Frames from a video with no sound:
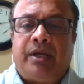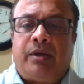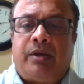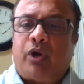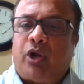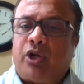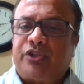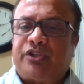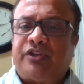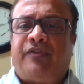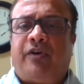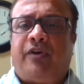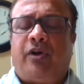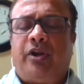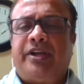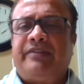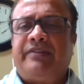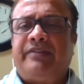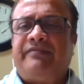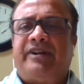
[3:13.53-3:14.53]
We're also
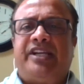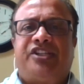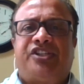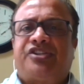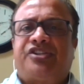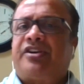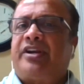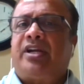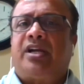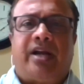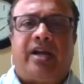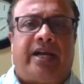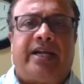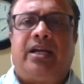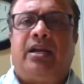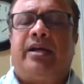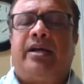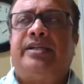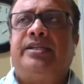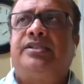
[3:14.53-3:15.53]
following very strict
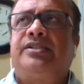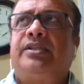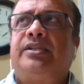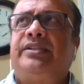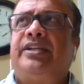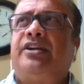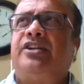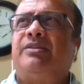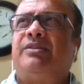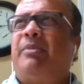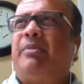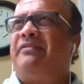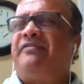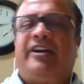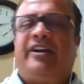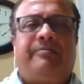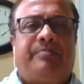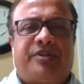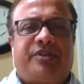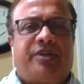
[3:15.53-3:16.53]
guidelines. There's about
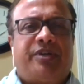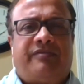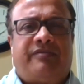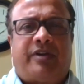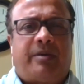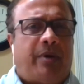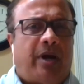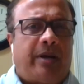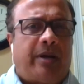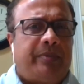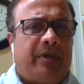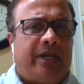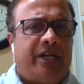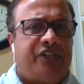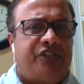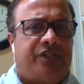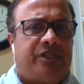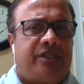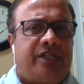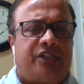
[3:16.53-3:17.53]
5% of our
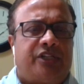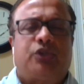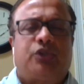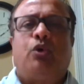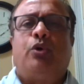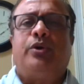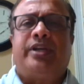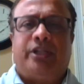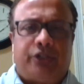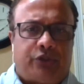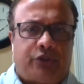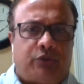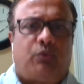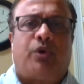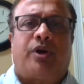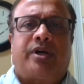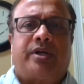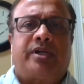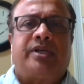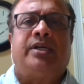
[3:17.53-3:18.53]
population that's going into
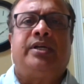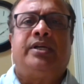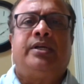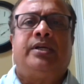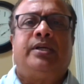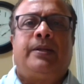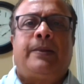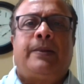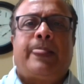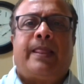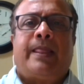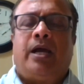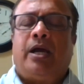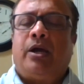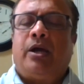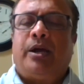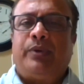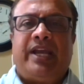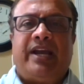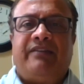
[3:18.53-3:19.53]
work.
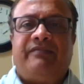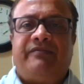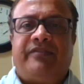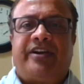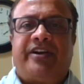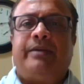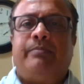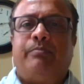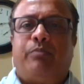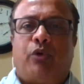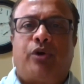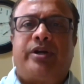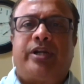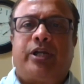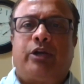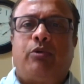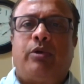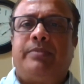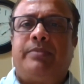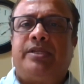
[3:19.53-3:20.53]
We have very important
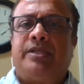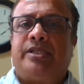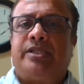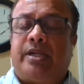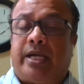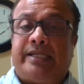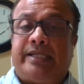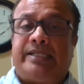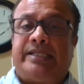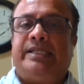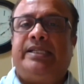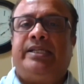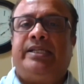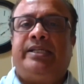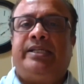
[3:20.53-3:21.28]
equipment in IT.